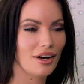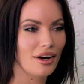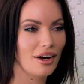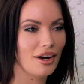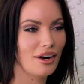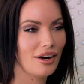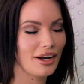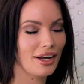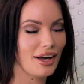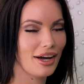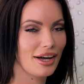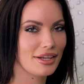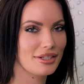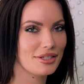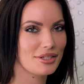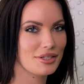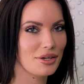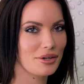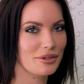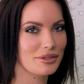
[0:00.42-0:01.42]
All right,
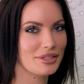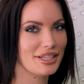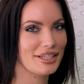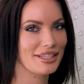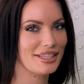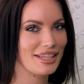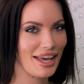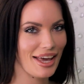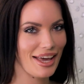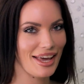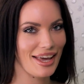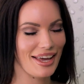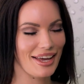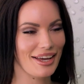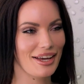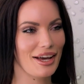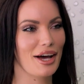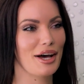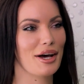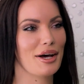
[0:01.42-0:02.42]
guys. So
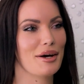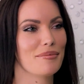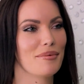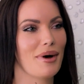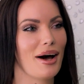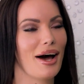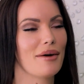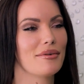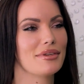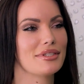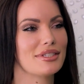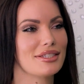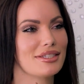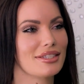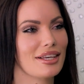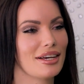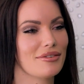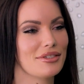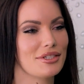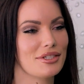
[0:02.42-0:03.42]
today, I was
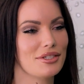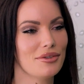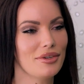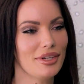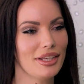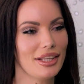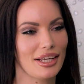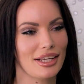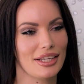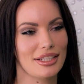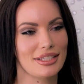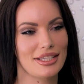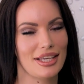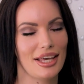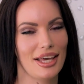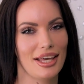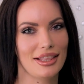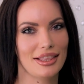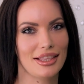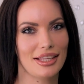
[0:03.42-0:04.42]
doing like a
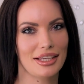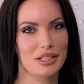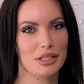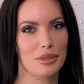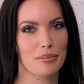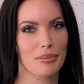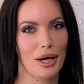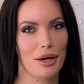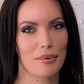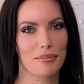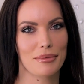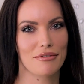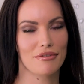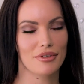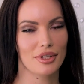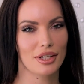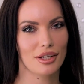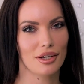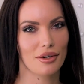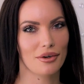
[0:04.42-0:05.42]
10 things about me
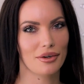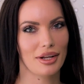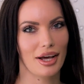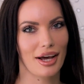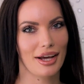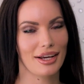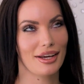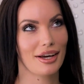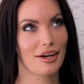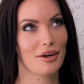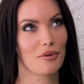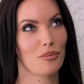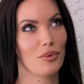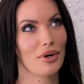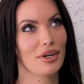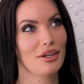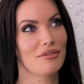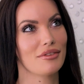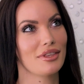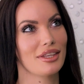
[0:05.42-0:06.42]
video, and
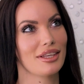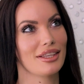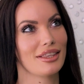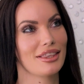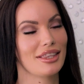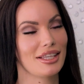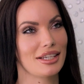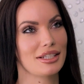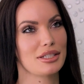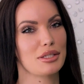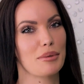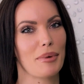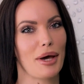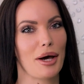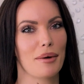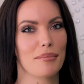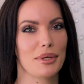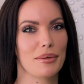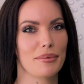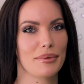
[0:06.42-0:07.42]
one of the things
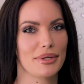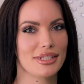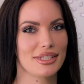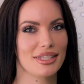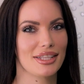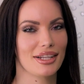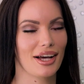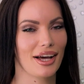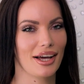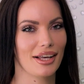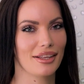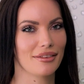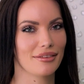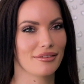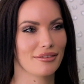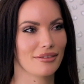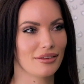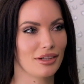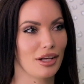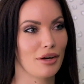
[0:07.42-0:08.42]
about me was that I
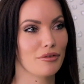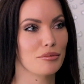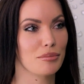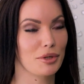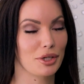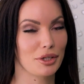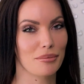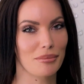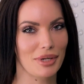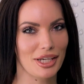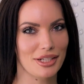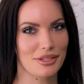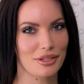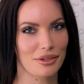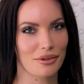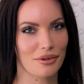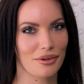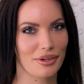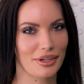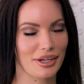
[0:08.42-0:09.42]
loved Marilyn
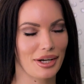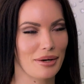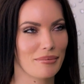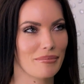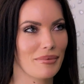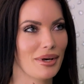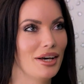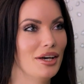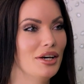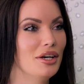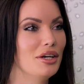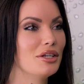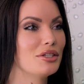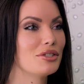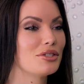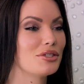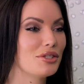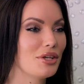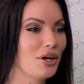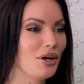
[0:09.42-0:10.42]
Manson growing up.
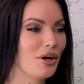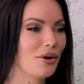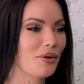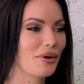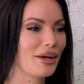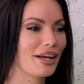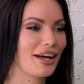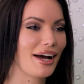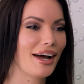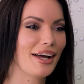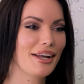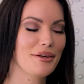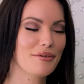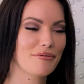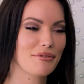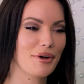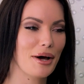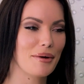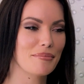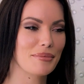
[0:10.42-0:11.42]
So it kind
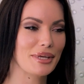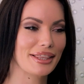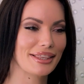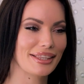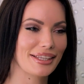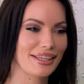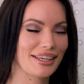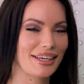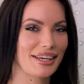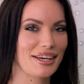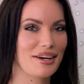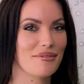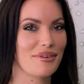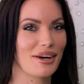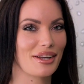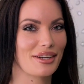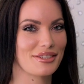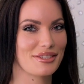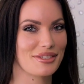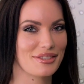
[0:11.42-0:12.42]
of got me thinking
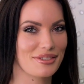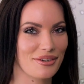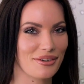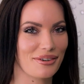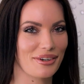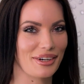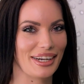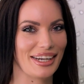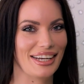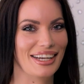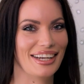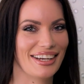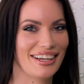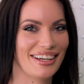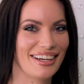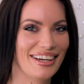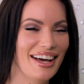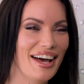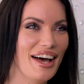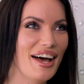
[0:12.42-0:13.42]
about a story
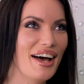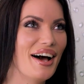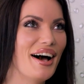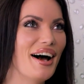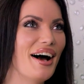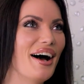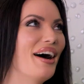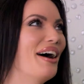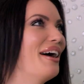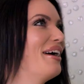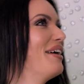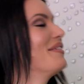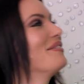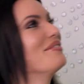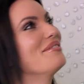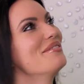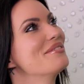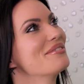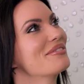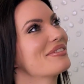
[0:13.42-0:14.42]

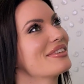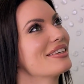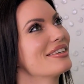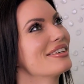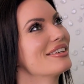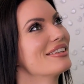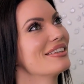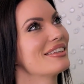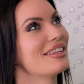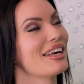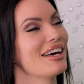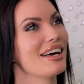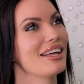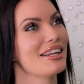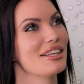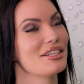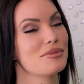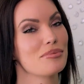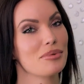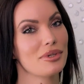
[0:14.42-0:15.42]
that
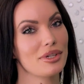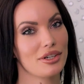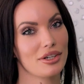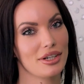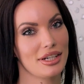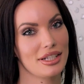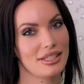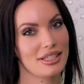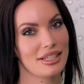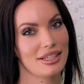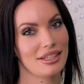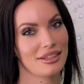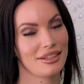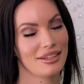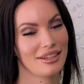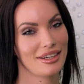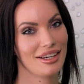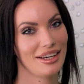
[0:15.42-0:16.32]
is pretty crazy.